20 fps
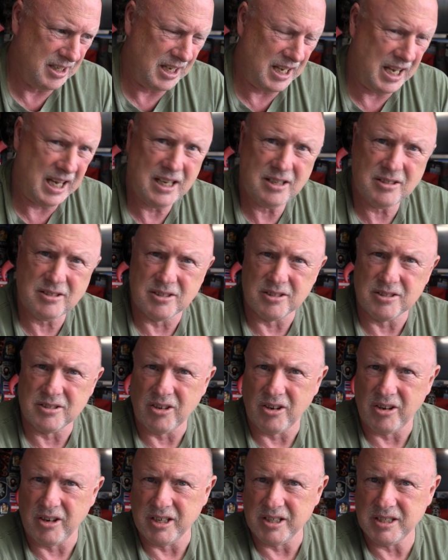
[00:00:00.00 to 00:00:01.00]

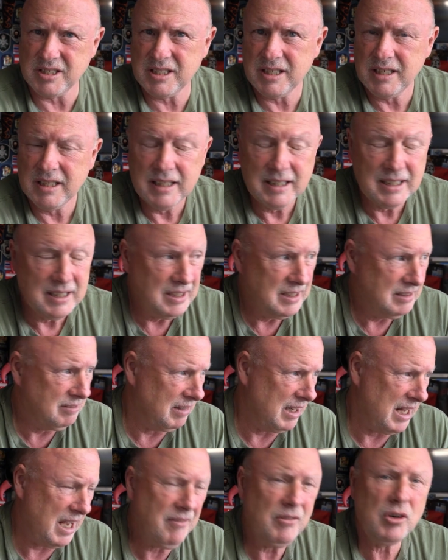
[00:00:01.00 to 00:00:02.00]
exercise.
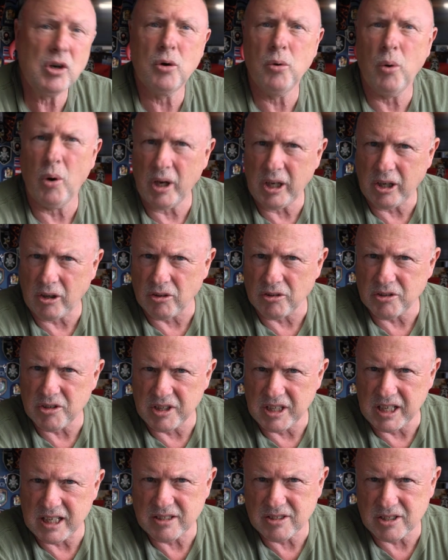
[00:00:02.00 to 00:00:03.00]
I haven't quite got to
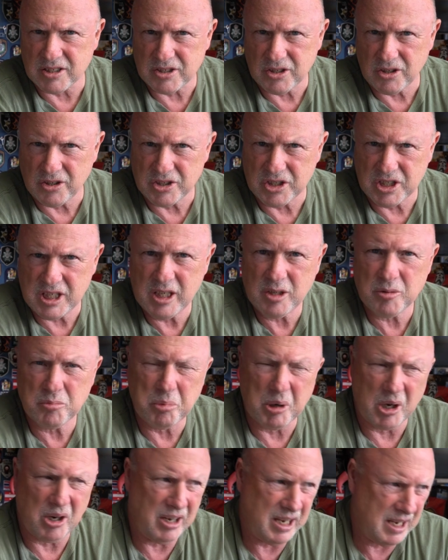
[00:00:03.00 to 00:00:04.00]
the exercise yet,
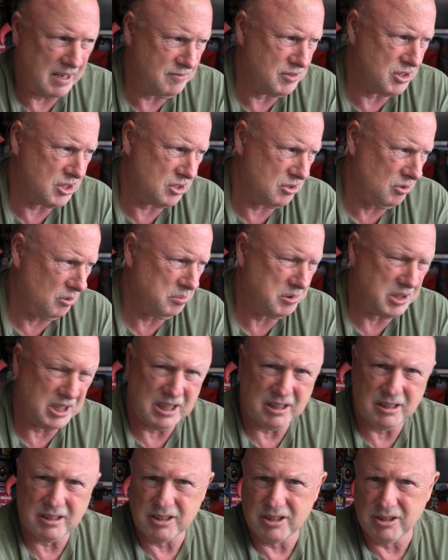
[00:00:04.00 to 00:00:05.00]
but I have stopped
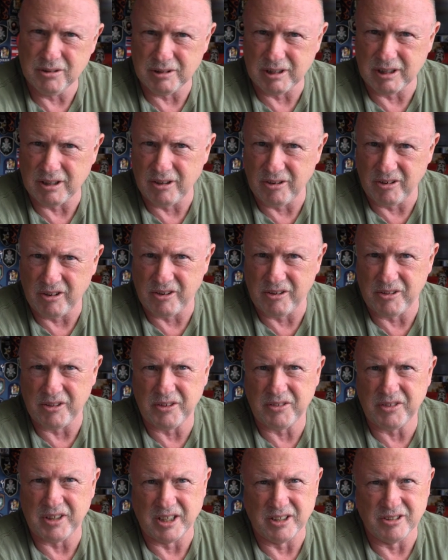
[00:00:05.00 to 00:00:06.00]
doing a lot of
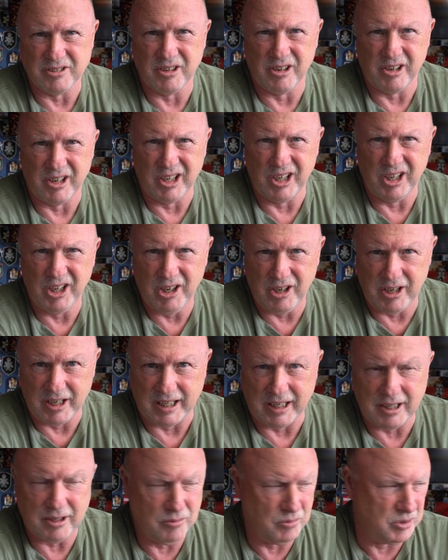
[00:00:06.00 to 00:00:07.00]
the things that I
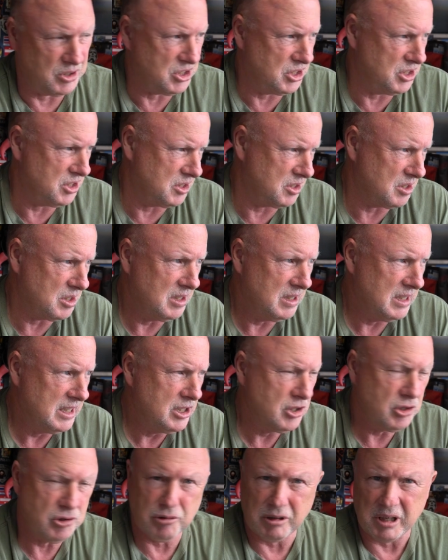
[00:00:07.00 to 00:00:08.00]
like, which is
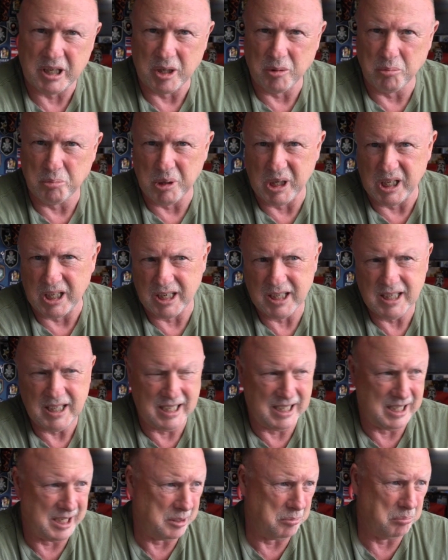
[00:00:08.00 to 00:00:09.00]
drinking beer,
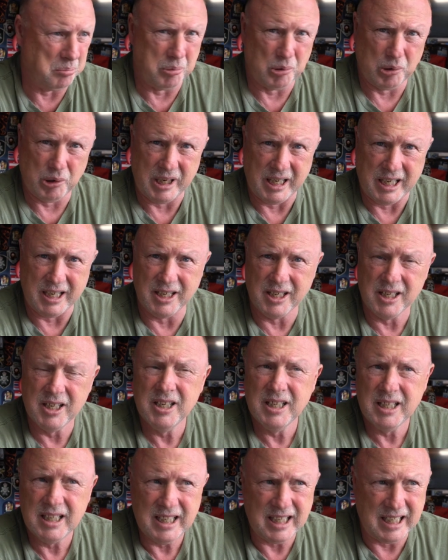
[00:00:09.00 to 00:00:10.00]
eating bread,
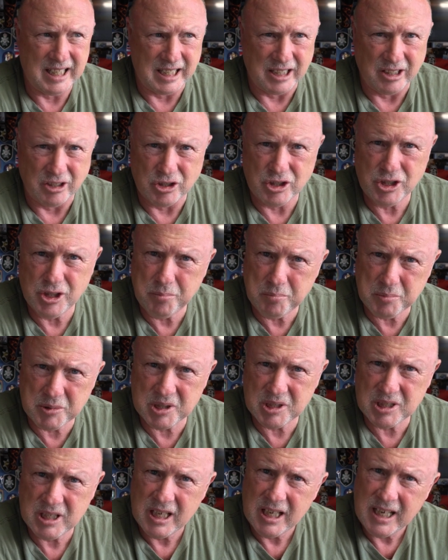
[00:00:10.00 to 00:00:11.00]
eating
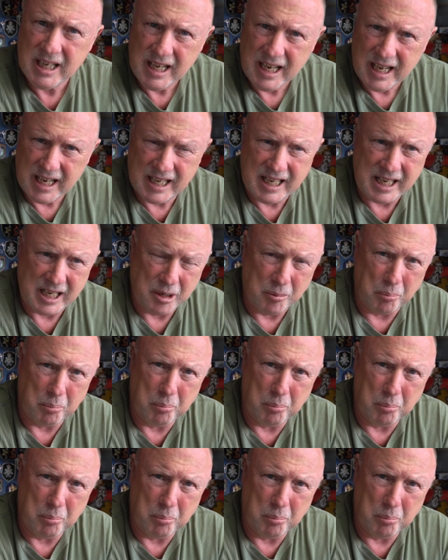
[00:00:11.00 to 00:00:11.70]
chips, and eating